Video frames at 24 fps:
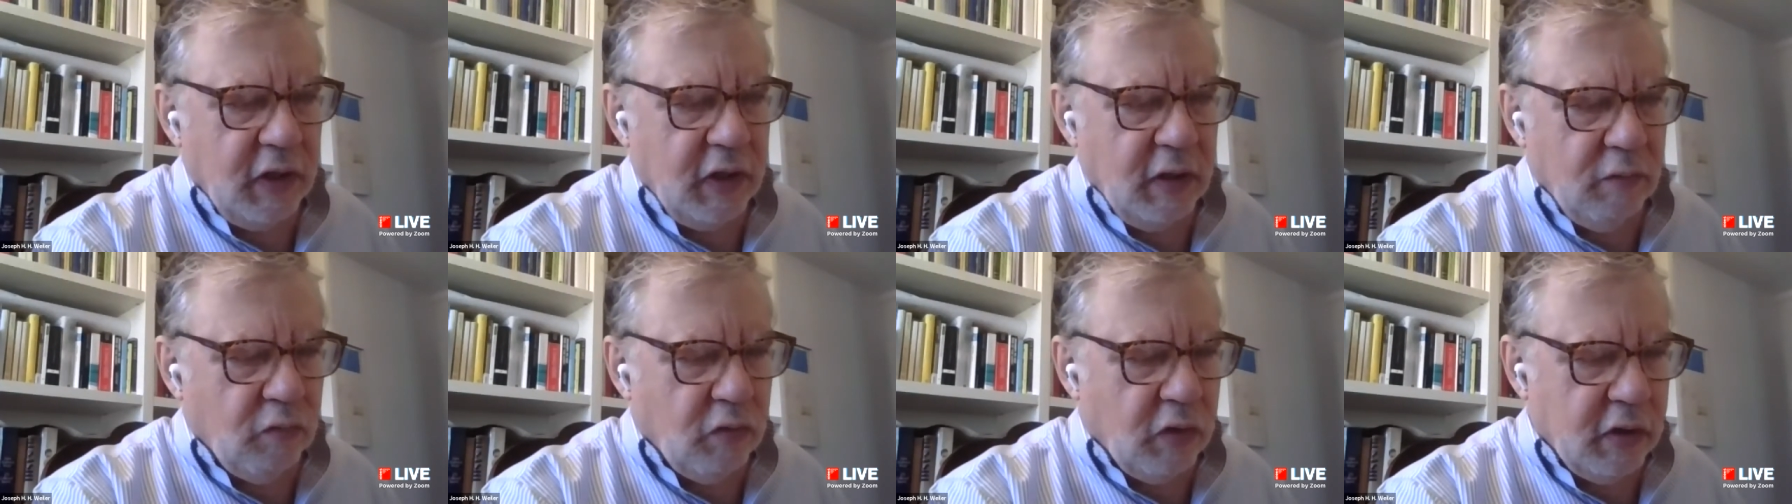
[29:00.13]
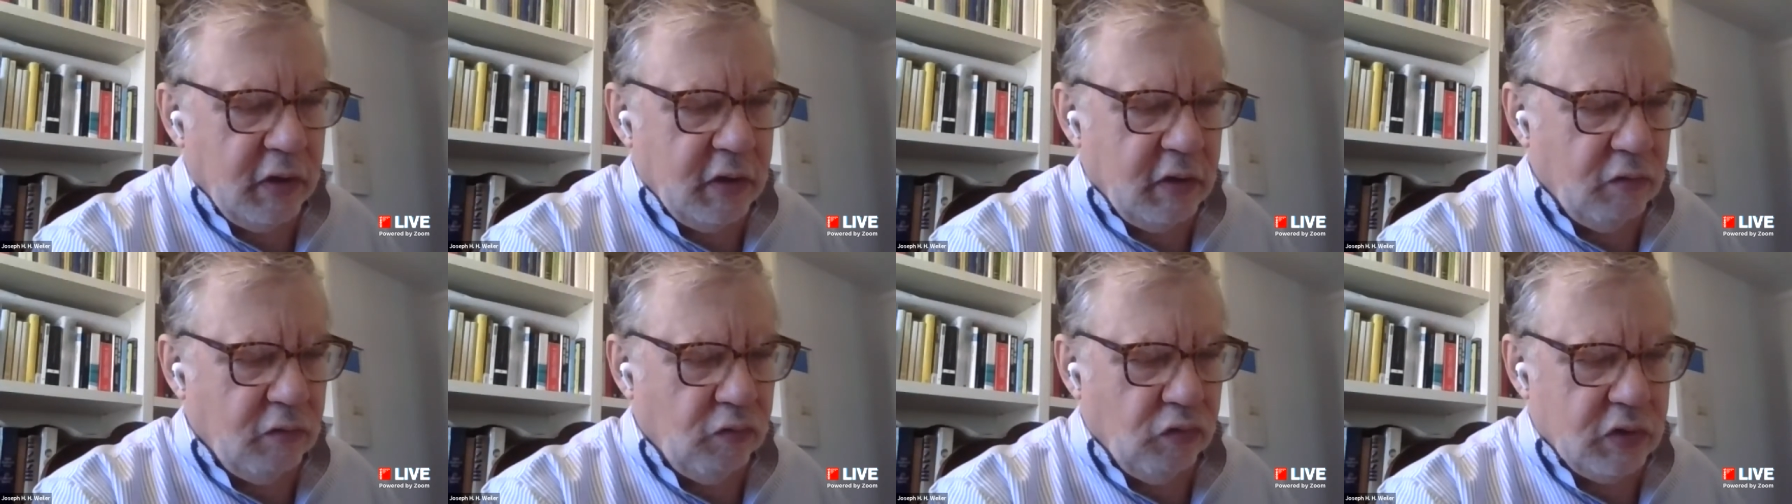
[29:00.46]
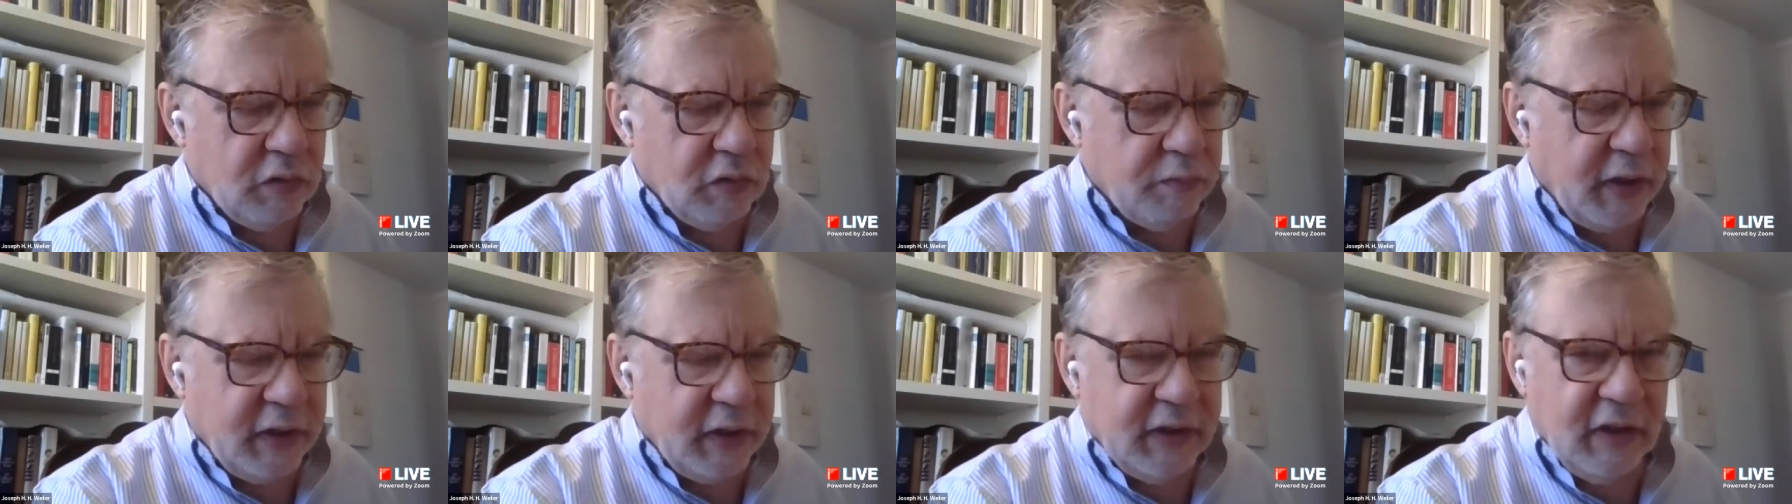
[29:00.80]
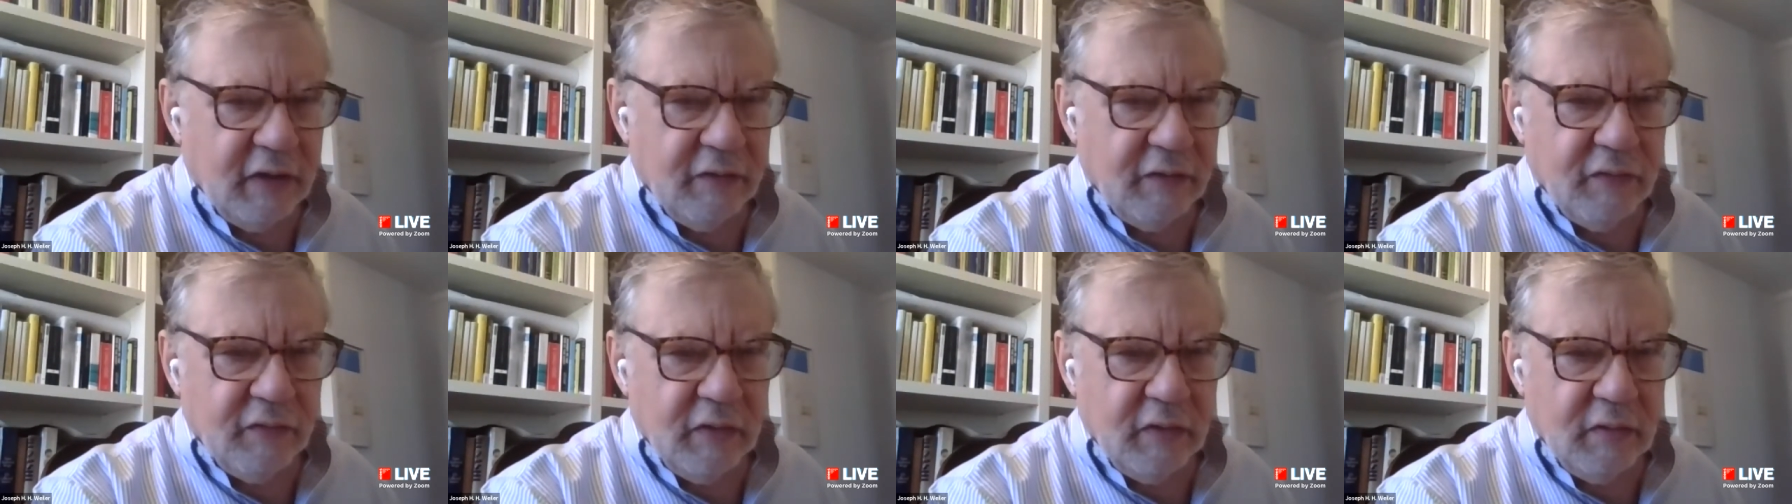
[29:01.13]
theme one, which might
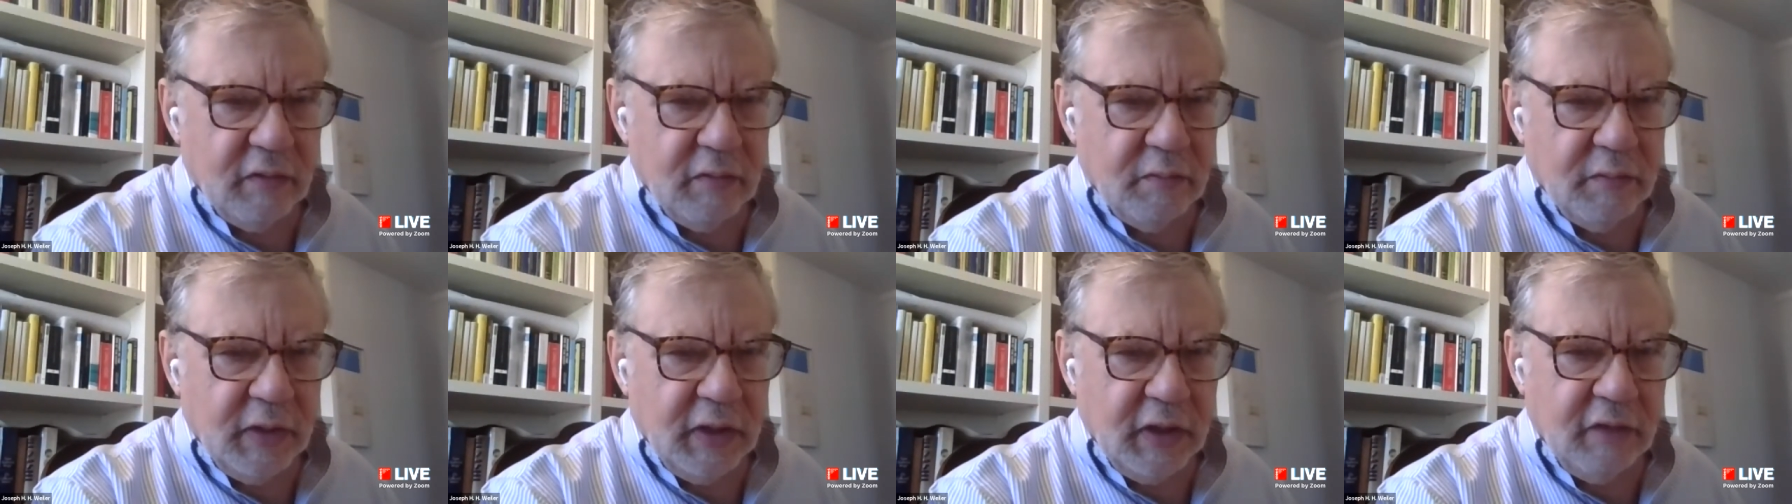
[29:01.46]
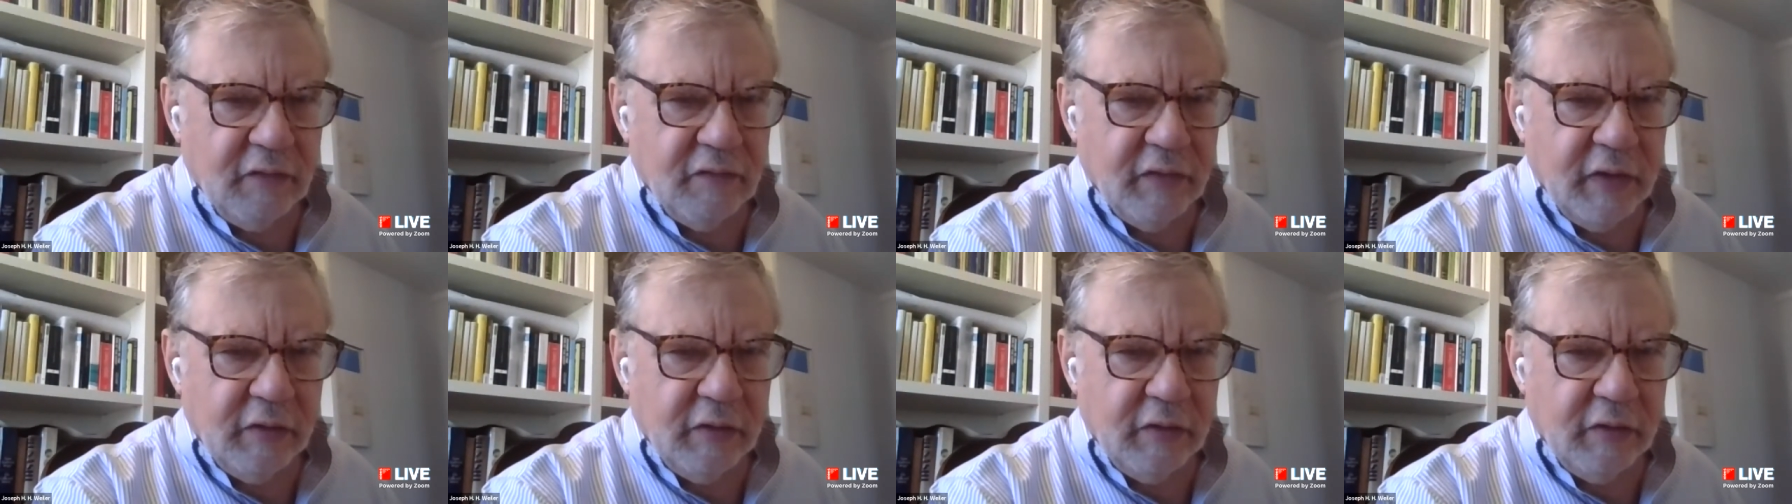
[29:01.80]
have many